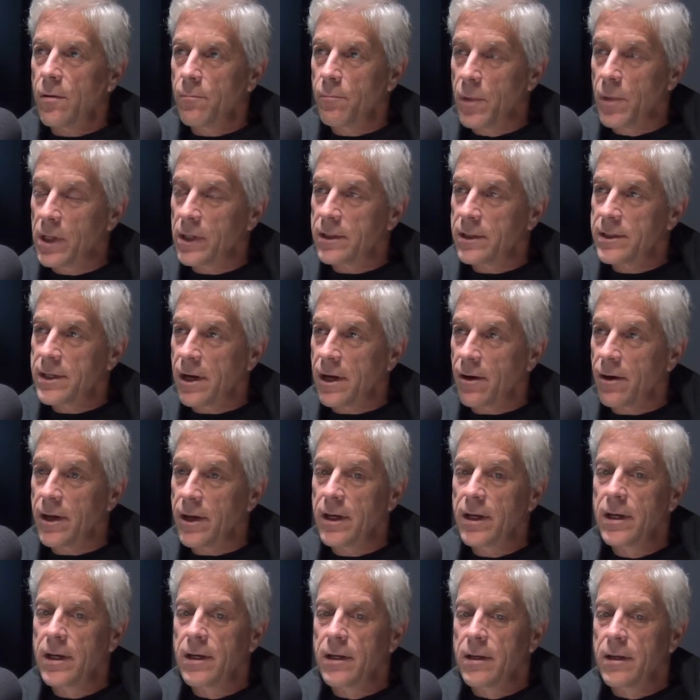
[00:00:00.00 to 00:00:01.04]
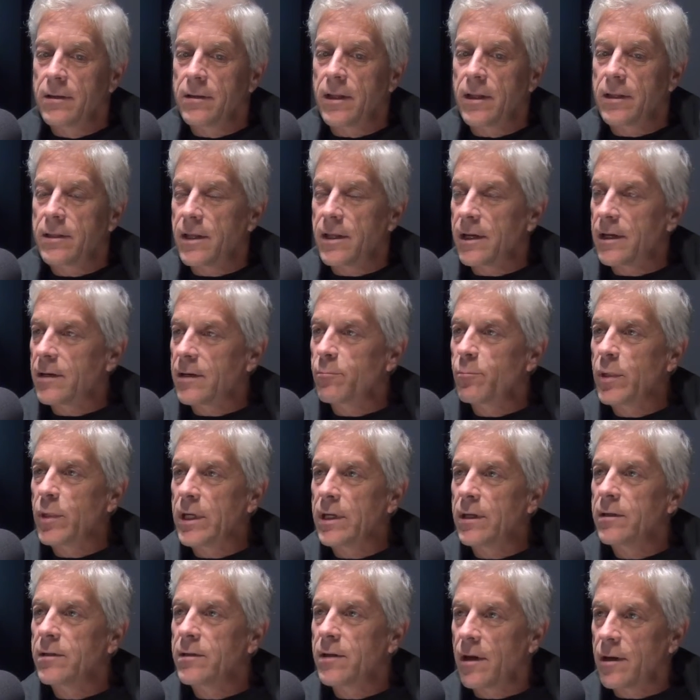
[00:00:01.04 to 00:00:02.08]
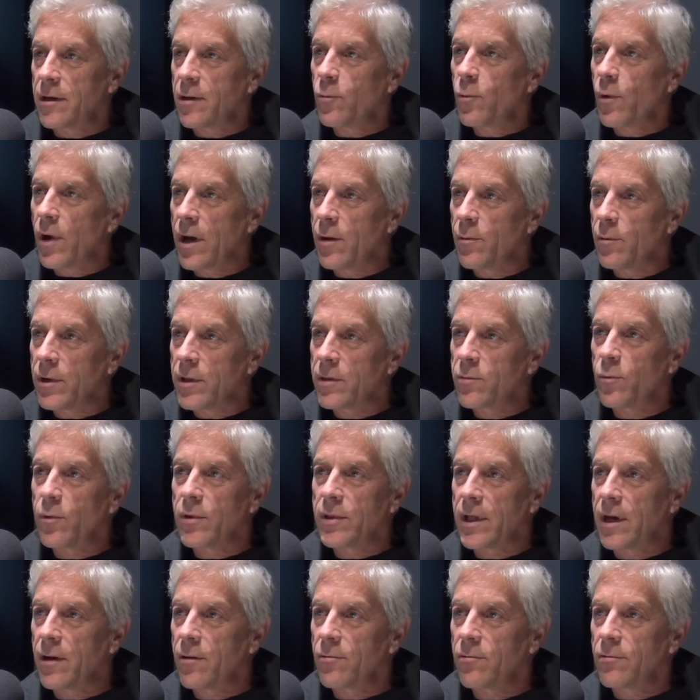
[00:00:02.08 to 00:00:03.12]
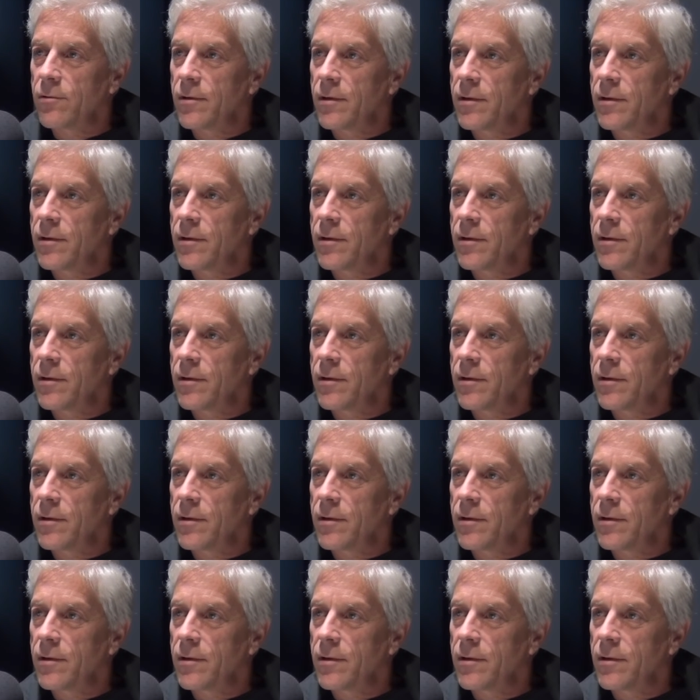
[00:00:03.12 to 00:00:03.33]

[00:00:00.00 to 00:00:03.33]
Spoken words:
military that they can be done away with without